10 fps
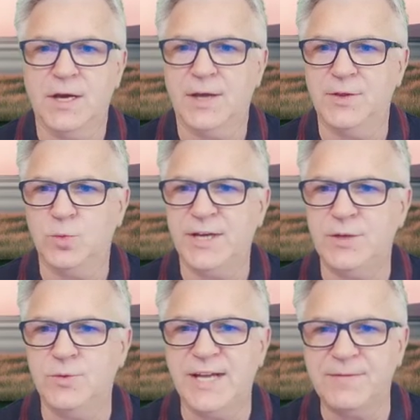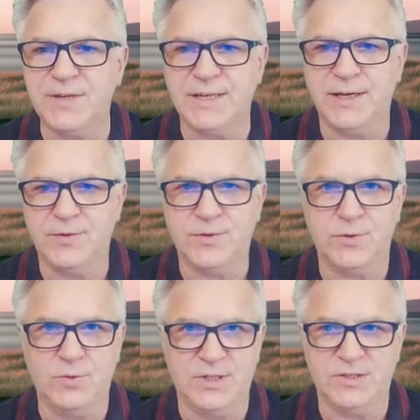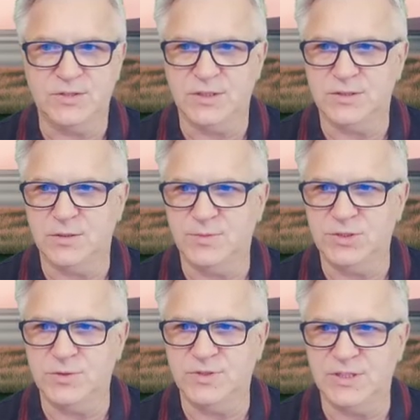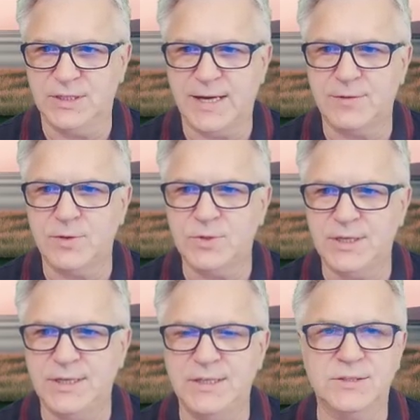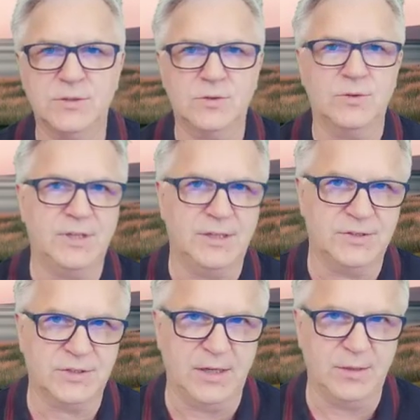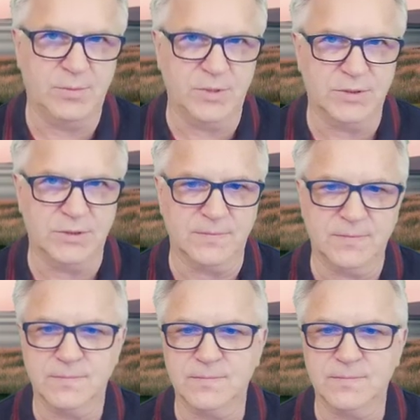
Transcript: And the way you navigate through this system is using the arrow keys or the escape button.